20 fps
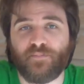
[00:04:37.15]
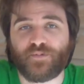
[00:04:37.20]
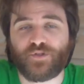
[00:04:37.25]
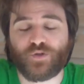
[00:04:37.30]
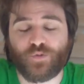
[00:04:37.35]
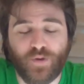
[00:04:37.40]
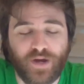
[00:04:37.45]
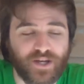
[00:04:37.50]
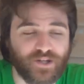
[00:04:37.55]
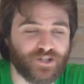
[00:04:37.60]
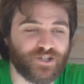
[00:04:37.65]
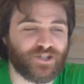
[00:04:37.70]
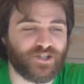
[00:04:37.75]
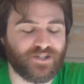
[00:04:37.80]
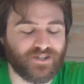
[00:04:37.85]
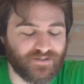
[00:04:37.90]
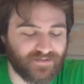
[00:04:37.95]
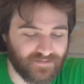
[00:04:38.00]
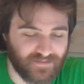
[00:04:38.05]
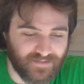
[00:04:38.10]

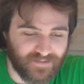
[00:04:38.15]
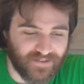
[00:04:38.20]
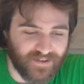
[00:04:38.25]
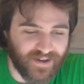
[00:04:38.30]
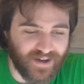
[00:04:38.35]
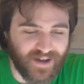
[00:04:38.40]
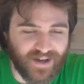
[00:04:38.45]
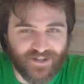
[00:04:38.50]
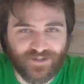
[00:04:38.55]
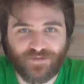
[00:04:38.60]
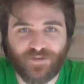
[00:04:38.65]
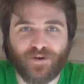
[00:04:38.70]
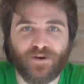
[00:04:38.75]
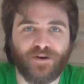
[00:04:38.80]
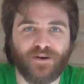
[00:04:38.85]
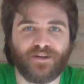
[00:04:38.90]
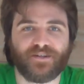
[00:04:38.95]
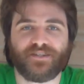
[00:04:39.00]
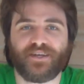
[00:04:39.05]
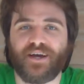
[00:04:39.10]
Twitch, as
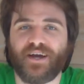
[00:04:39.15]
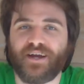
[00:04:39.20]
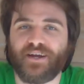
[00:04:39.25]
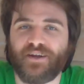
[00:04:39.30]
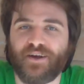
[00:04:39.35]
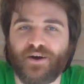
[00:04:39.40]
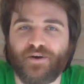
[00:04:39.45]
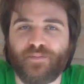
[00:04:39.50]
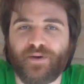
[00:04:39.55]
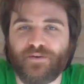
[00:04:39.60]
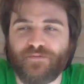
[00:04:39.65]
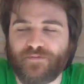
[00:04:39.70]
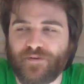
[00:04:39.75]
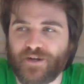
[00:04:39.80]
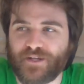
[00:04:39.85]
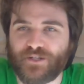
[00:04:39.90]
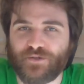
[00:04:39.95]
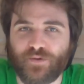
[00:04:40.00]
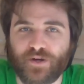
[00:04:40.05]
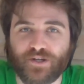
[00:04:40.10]
far as I know, my
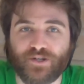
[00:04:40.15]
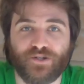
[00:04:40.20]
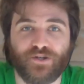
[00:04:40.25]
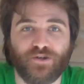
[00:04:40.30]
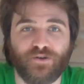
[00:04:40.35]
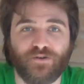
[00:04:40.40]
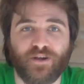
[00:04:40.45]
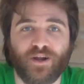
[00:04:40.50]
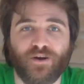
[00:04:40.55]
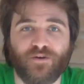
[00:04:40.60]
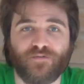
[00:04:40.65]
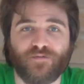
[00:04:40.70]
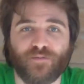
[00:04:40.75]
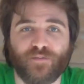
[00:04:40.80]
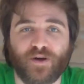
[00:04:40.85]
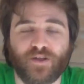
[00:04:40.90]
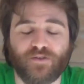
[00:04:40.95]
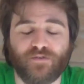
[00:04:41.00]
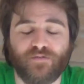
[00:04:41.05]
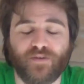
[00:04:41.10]
friend Twitch, who you know from
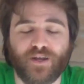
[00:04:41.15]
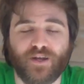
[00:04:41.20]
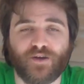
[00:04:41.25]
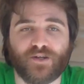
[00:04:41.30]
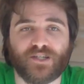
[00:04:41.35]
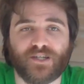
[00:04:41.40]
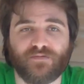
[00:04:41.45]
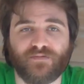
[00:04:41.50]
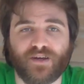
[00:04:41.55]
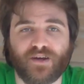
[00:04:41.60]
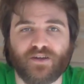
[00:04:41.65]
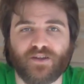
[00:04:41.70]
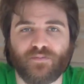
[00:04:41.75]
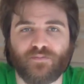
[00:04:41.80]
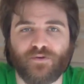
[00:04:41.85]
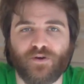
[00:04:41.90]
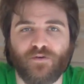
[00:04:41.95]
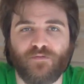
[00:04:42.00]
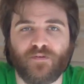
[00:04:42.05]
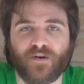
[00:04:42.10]
other videos I've done on the
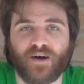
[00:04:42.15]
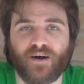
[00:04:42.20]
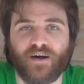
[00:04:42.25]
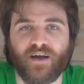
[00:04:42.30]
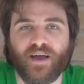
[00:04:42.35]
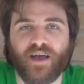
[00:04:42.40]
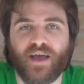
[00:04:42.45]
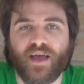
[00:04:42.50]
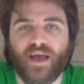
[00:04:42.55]
profile,